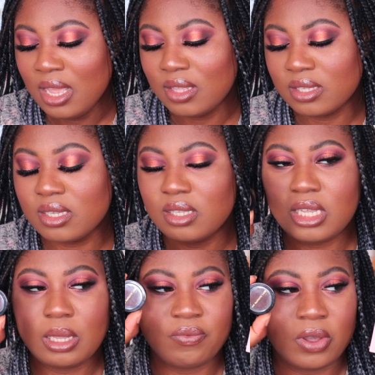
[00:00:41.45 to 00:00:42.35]
This is
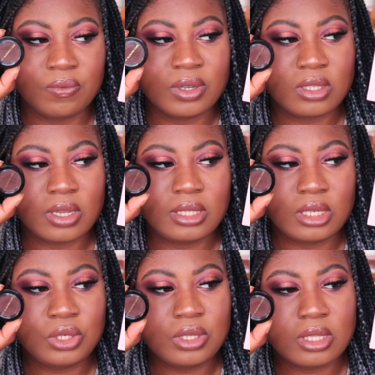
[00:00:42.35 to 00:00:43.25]
Deep Velvet, so I
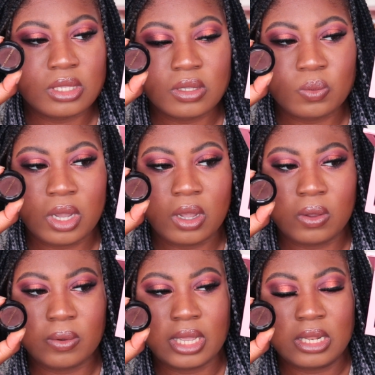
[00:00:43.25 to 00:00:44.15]
did use this as
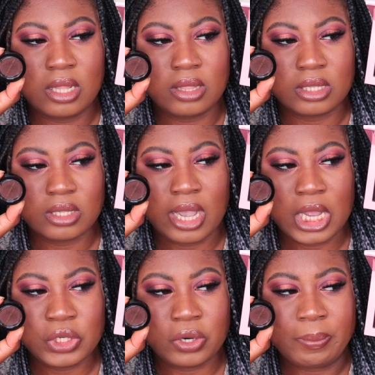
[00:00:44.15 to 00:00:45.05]
well in this
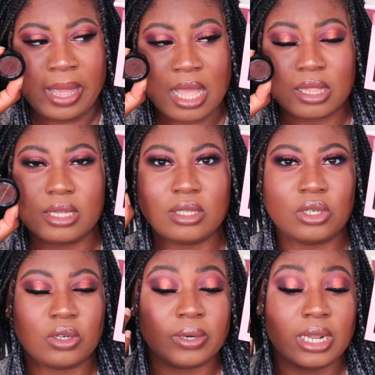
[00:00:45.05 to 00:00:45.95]
eyeshadow palette to
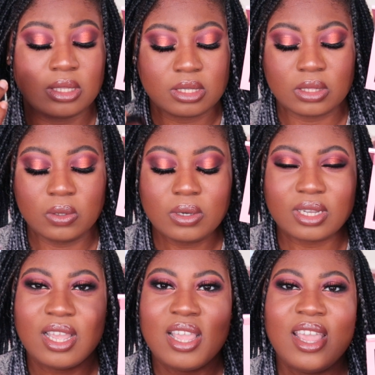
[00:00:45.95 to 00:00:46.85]
create this look.
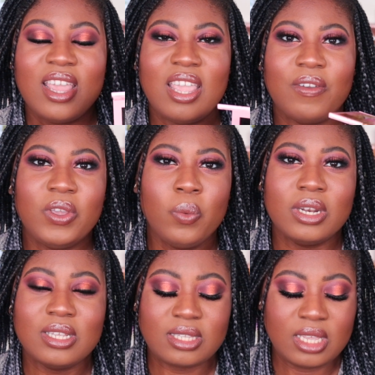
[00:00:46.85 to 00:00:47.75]
If you
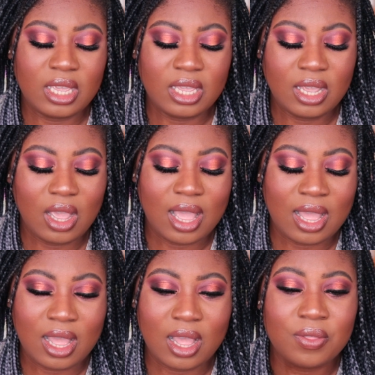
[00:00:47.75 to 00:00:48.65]
want to see
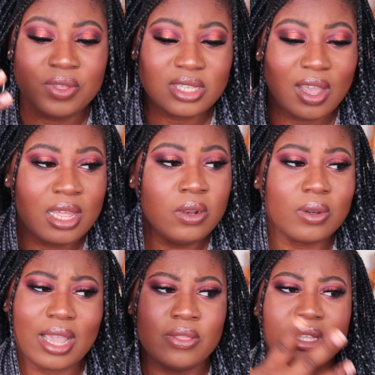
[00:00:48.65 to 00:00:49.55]
this eye
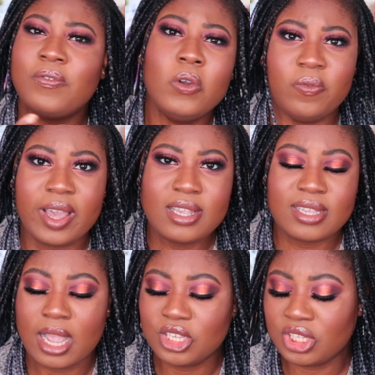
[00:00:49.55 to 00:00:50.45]
look and this full face,
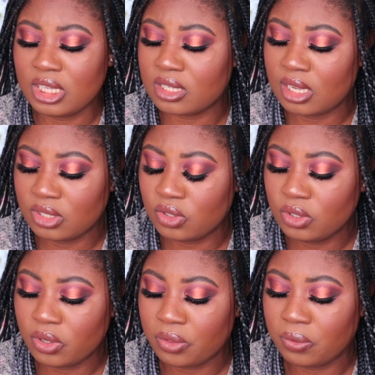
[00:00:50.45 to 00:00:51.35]
actually, because I do
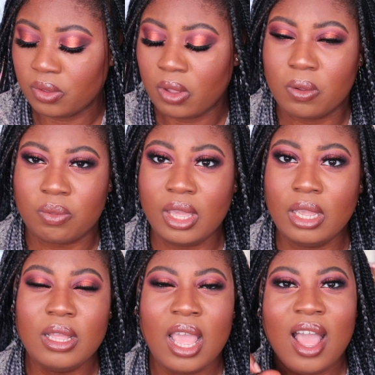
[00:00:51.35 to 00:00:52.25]
go through the whole
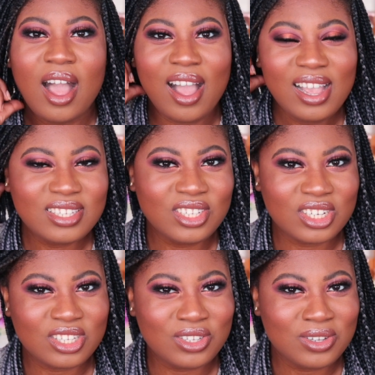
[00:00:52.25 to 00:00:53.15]
thing, I
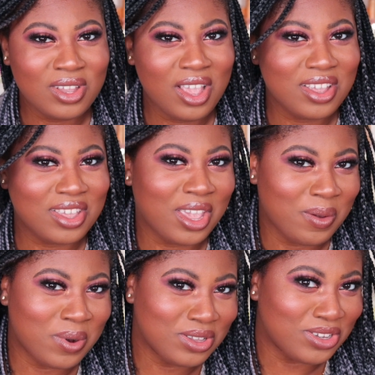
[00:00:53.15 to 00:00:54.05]
suggest you
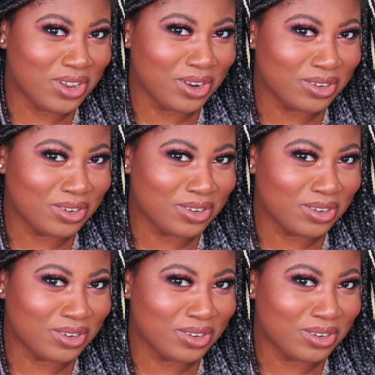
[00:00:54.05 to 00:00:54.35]
keep watching.